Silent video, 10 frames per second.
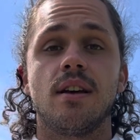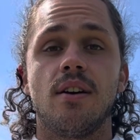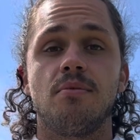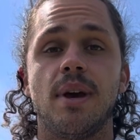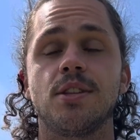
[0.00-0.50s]

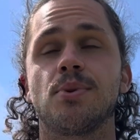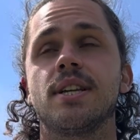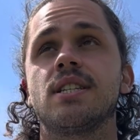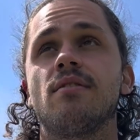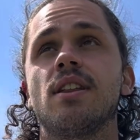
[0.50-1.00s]
of May
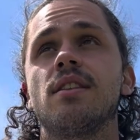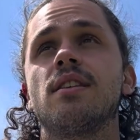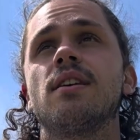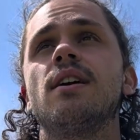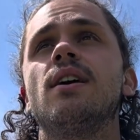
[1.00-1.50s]
27th,
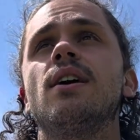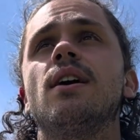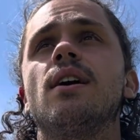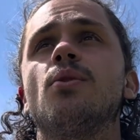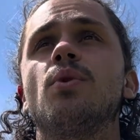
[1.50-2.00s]

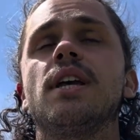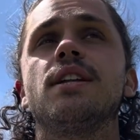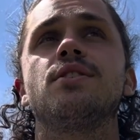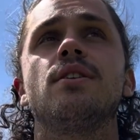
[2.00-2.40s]
we